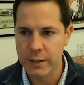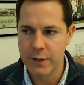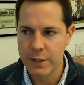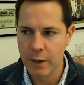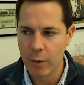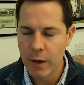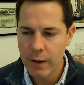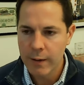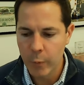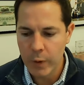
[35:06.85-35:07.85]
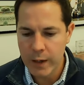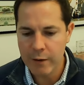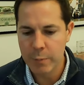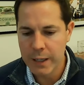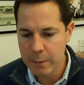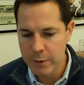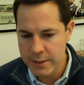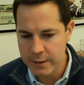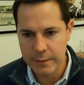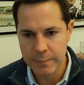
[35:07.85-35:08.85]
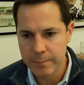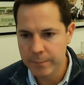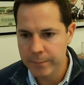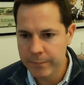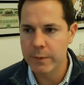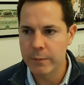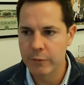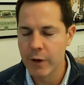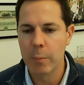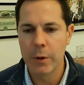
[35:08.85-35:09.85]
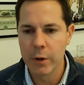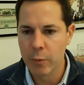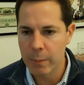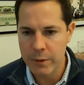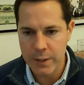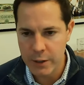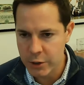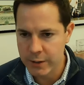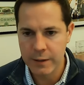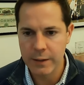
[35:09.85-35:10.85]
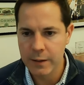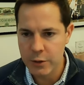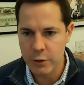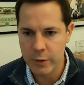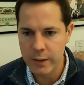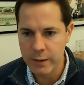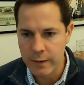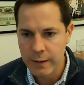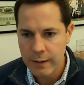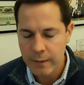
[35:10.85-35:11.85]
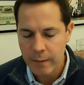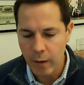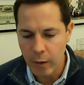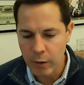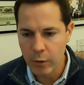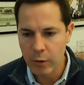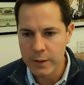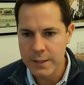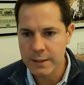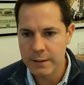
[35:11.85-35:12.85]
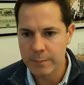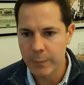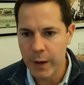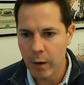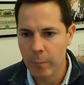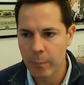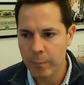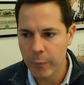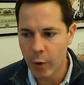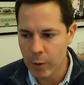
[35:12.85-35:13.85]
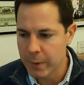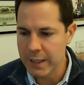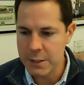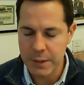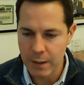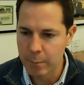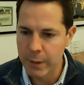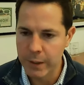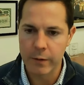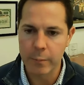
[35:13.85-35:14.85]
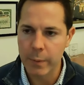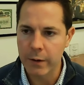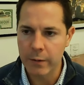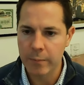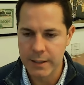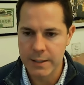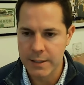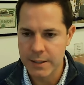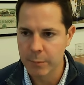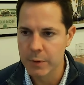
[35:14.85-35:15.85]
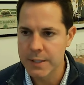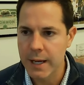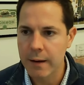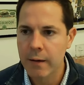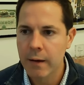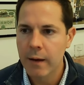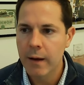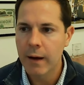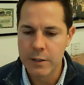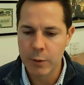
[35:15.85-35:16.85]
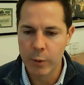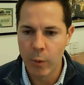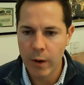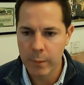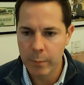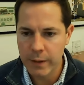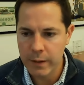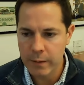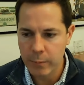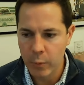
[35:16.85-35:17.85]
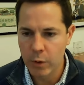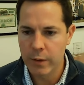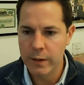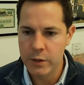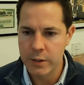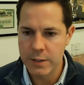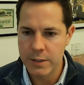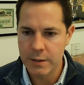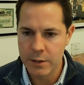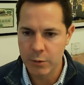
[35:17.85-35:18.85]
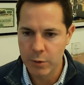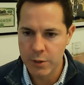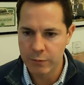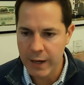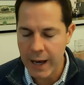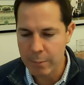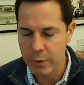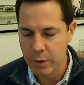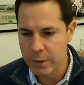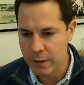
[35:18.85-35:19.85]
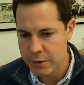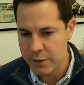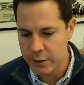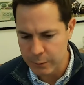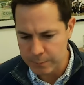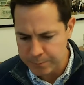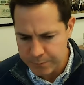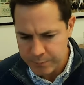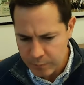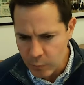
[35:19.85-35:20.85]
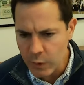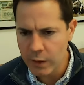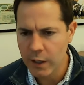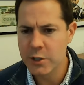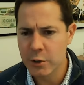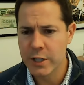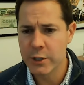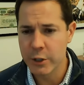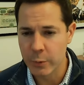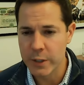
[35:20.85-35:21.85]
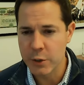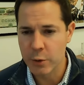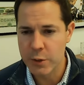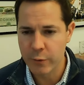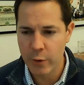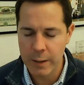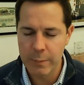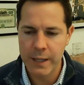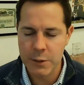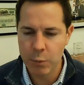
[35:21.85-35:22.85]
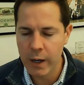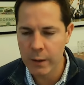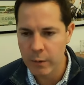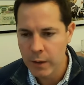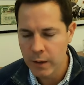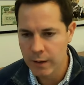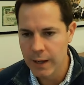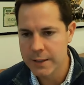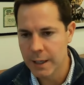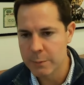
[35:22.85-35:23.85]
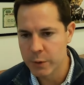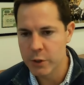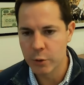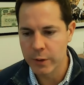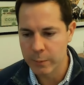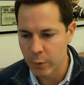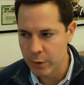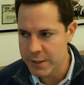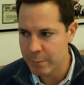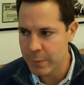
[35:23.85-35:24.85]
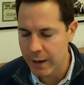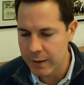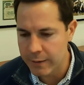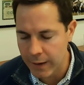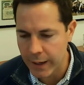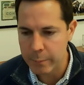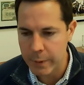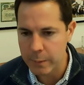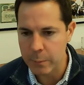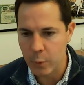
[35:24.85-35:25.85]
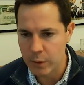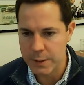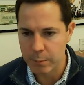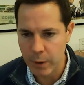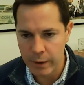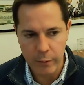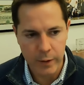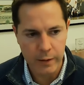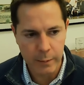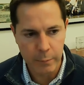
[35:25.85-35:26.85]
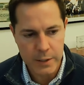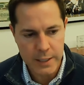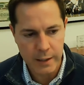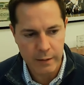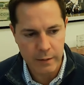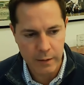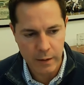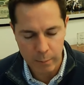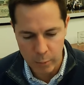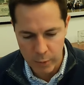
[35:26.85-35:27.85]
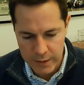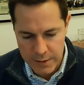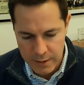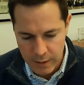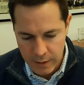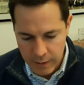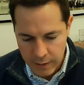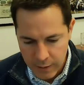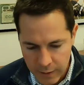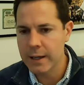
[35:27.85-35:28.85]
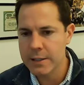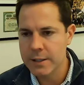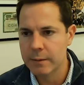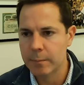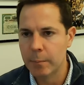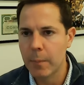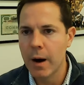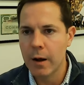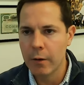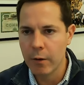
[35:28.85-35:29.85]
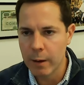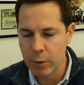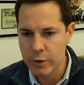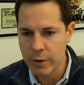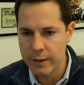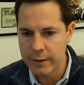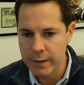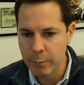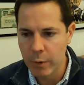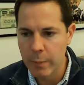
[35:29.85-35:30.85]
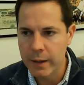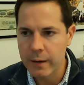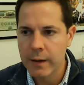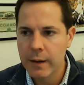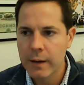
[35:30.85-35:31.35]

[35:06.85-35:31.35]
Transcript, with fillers: And so we have been able to develop a good reputation in the industry. And our goal is to help our banks become bigger and better. It's as simple as that. And so we want to be more than just a source of capital, but also a strategic resource for them. And that's why a lot of times we join the boards. I've been on nine bank boards. I'm probably going on number 10 in a couple weeks. That's the model that we're trying to implement.